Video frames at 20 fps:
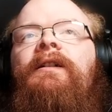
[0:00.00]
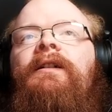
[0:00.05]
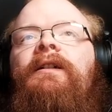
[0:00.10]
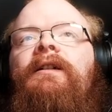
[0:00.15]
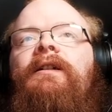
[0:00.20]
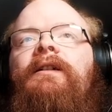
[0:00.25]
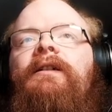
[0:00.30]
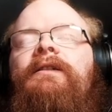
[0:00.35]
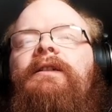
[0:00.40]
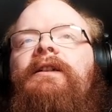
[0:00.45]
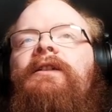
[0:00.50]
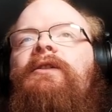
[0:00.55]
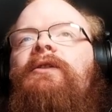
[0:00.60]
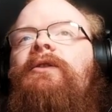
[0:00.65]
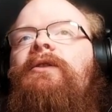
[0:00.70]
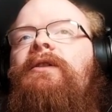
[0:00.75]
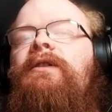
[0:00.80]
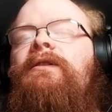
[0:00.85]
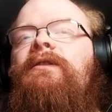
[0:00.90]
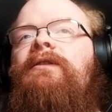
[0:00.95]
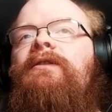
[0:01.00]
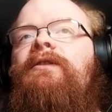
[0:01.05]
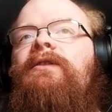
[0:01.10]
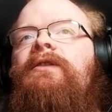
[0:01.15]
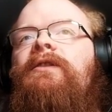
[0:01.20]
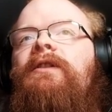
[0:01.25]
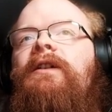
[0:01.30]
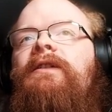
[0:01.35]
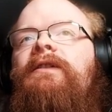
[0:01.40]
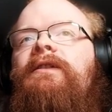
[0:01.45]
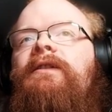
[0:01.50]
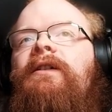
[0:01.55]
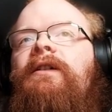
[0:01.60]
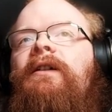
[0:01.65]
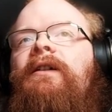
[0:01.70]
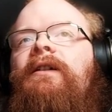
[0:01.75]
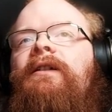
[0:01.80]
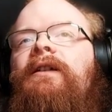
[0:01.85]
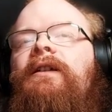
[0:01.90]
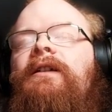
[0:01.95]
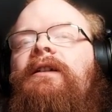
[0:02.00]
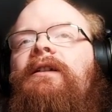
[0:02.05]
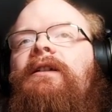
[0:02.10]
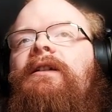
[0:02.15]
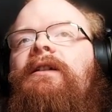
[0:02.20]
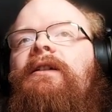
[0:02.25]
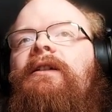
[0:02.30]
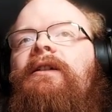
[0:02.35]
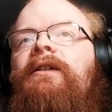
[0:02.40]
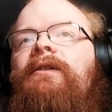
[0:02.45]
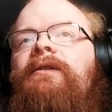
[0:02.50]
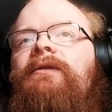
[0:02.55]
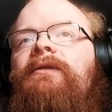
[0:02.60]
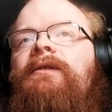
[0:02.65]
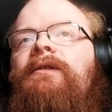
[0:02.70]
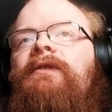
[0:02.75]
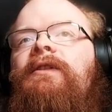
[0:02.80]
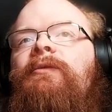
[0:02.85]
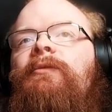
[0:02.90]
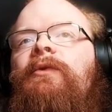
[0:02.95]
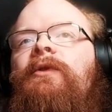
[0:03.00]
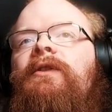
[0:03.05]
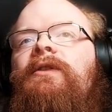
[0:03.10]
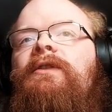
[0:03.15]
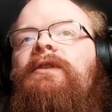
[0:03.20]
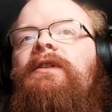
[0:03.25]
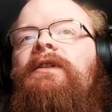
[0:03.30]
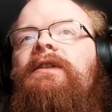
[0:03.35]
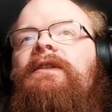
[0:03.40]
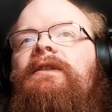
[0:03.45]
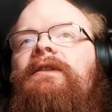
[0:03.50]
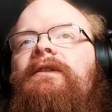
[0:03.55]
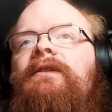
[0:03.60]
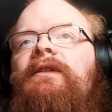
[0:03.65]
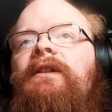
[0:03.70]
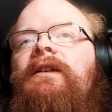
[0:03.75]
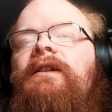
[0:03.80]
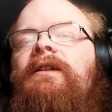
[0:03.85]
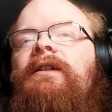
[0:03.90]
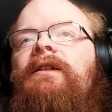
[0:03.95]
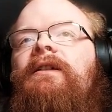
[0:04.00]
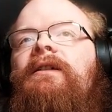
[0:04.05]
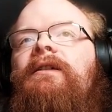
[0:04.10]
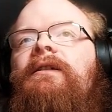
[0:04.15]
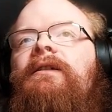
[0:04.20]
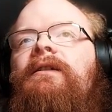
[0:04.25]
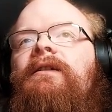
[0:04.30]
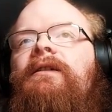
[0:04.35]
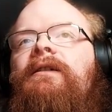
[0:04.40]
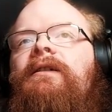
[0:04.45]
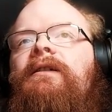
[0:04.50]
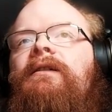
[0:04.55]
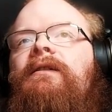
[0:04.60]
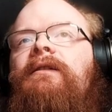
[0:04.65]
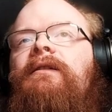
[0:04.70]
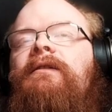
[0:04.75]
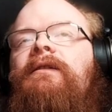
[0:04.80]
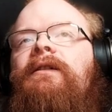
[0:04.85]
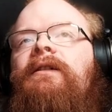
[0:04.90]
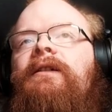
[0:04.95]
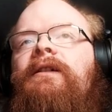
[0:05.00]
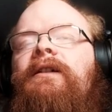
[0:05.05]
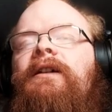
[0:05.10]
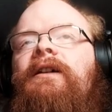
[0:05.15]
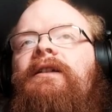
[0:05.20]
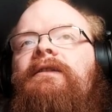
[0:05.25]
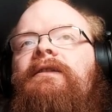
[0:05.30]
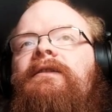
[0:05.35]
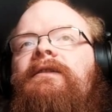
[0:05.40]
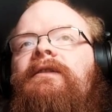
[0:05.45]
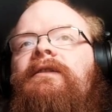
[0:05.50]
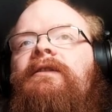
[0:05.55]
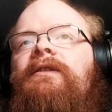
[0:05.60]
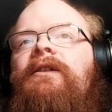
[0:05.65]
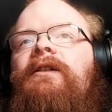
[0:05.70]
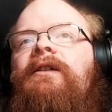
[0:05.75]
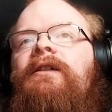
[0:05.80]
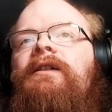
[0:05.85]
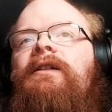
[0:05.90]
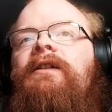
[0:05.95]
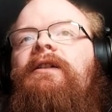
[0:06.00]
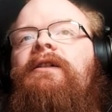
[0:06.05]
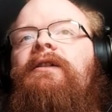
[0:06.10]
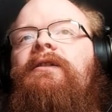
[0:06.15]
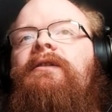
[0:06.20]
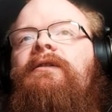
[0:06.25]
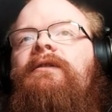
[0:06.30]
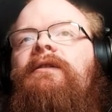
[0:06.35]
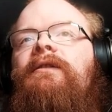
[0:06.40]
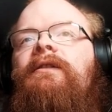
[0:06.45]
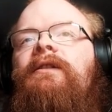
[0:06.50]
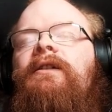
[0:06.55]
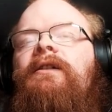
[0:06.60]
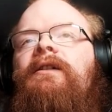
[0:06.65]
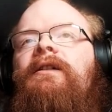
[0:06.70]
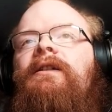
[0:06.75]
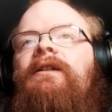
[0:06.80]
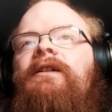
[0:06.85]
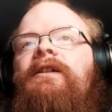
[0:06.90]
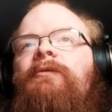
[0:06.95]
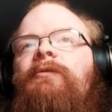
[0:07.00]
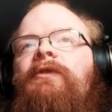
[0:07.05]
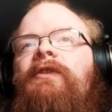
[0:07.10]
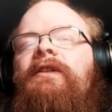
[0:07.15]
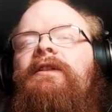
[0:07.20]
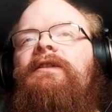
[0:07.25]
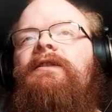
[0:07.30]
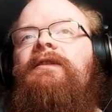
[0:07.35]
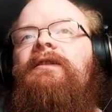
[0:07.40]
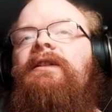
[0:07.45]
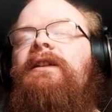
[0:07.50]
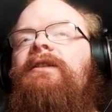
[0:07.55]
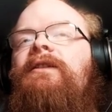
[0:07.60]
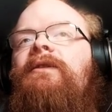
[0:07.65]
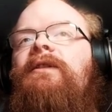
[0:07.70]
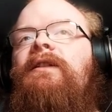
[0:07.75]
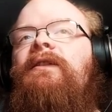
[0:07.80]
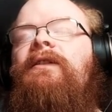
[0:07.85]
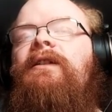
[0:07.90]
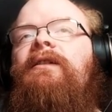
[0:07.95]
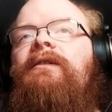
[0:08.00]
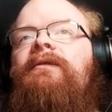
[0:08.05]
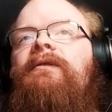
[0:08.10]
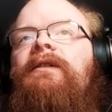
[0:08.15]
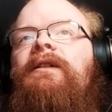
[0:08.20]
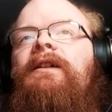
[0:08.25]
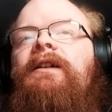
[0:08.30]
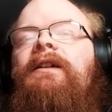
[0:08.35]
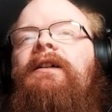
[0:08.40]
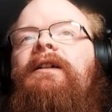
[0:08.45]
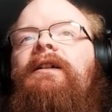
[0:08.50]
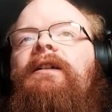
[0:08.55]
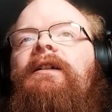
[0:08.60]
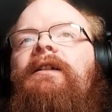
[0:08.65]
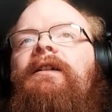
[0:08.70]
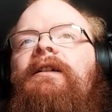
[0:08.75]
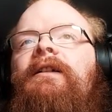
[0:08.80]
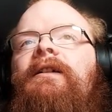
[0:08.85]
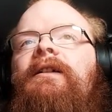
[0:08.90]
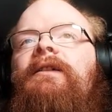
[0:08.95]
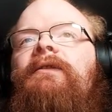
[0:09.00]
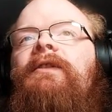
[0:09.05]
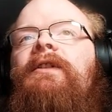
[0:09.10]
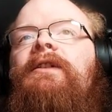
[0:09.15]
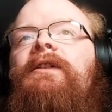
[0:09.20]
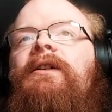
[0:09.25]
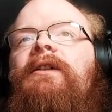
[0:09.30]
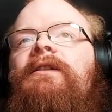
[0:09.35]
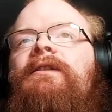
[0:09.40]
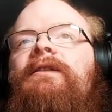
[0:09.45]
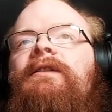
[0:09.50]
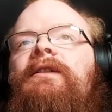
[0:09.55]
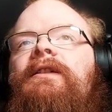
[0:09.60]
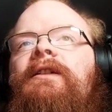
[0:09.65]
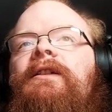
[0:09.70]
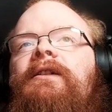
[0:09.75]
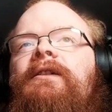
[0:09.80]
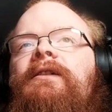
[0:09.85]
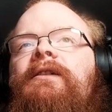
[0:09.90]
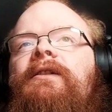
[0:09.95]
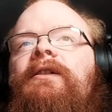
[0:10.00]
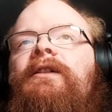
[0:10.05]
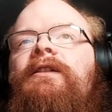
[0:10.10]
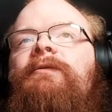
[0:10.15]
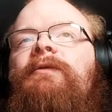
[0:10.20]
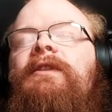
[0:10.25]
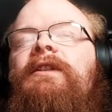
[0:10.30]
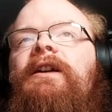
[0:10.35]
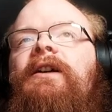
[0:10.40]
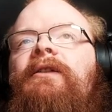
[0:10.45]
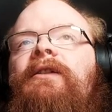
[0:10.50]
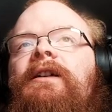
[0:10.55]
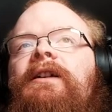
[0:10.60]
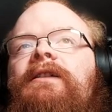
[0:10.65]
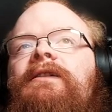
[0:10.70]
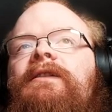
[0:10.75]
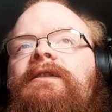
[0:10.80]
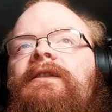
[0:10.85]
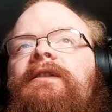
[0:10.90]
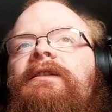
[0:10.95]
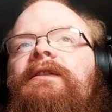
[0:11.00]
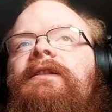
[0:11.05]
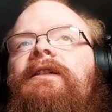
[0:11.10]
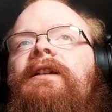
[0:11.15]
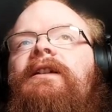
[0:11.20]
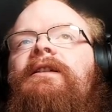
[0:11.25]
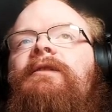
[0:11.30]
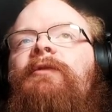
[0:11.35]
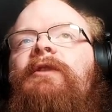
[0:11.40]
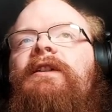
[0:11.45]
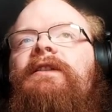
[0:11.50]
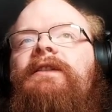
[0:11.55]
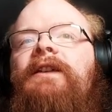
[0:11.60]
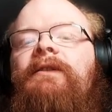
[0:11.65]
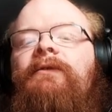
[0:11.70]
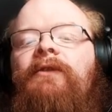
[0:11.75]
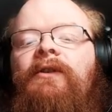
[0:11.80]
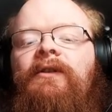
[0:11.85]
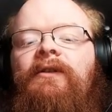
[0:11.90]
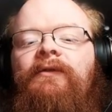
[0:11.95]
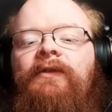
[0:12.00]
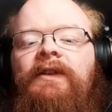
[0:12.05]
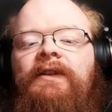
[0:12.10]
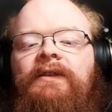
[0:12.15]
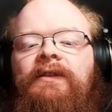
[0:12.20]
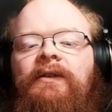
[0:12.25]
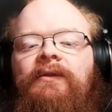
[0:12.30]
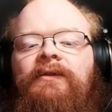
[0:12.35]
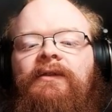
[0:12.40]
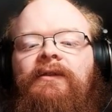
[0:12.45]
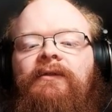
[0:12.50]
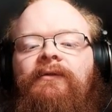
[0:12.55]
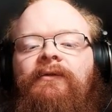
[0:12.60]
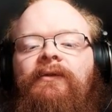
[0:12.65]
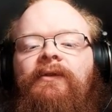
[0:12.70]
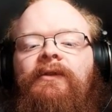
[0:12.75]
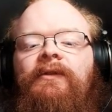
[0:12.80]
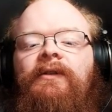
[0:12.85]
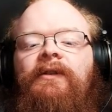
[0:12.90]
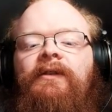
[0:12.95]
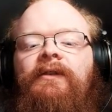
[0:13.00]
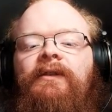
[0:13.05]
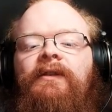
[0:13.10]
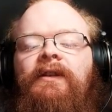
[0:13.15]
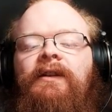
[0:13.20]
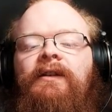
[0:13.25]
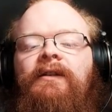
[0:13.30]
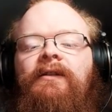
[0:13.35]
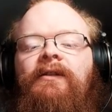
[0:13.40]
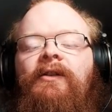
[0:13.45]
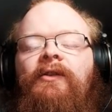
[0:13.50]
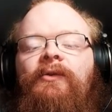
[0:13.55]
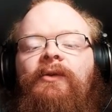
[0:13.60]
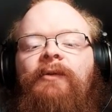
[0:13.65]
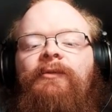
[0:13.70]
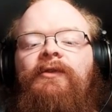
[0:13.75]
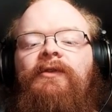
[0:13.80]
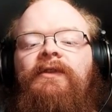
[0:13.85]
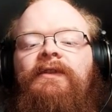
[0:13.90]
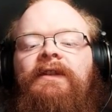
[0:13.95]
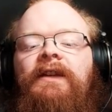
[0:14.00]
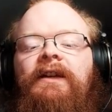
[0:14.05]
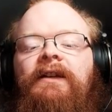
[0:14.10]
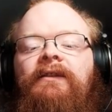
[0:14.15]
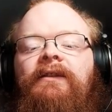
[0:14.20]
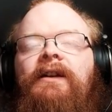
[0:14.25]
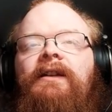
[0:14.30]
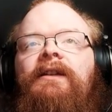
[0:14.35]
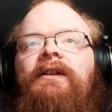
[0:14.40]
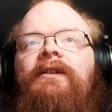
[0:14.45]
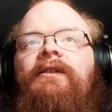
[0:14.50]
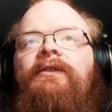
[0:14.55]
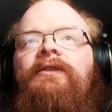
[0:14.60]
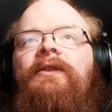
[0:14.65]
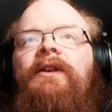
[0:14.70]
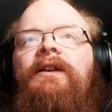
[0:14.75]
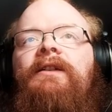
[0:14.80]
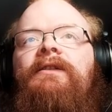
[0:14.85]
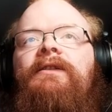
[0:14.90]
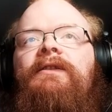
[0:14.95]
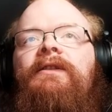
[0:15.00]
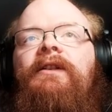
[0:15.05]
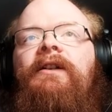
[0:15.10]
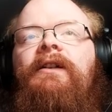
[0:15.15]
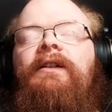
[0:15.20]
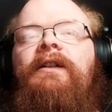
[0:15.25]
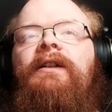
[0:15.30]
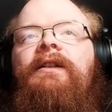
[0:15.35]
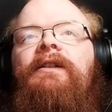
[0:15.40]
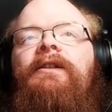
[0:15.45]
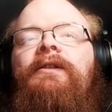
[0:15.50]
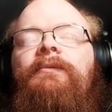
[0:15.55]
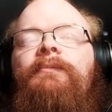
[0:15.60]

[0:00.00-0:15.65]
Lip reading: Because I could just Hane here. If he pushes and cuts, it's an Atari here, but that doesn't lead to anything. If the Atari is here and Atari's me down, I can just extend because I have all these stones on the all the way up to the second line here. So I can just Hane here.